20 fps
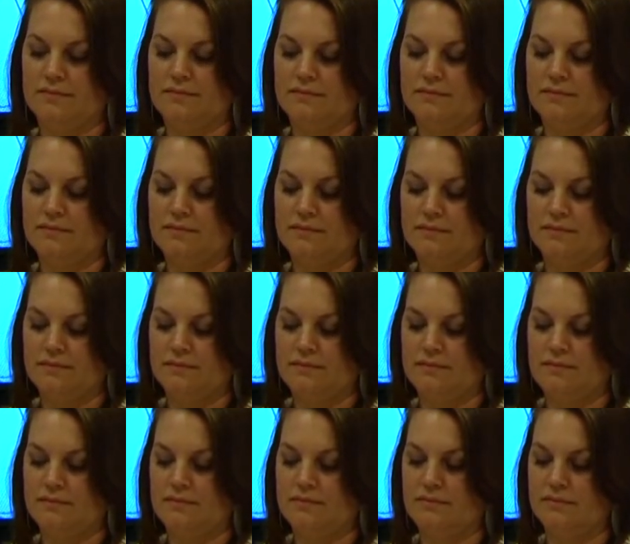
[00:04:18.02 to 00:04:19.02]

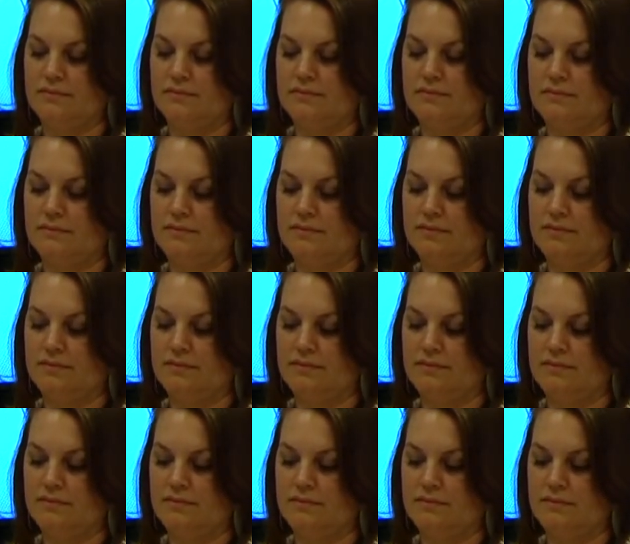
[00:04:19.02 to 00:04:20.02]

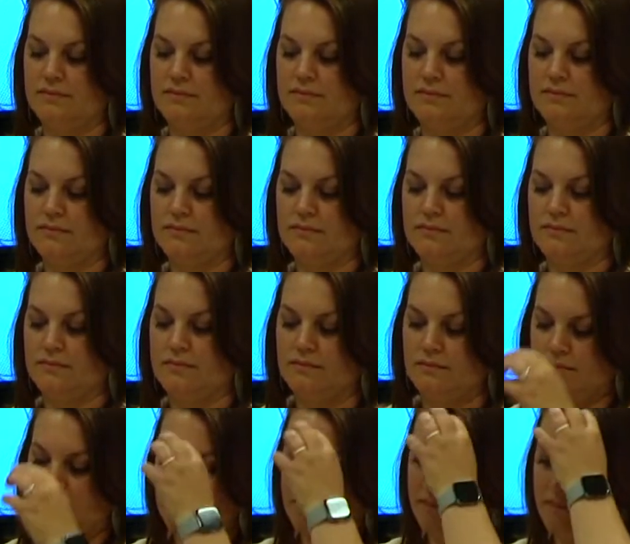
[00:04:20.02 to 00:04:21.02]

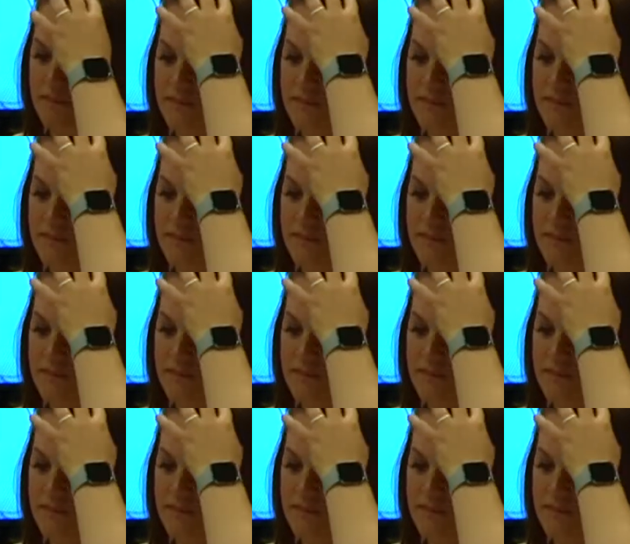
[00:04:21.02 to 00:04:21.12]
(silent)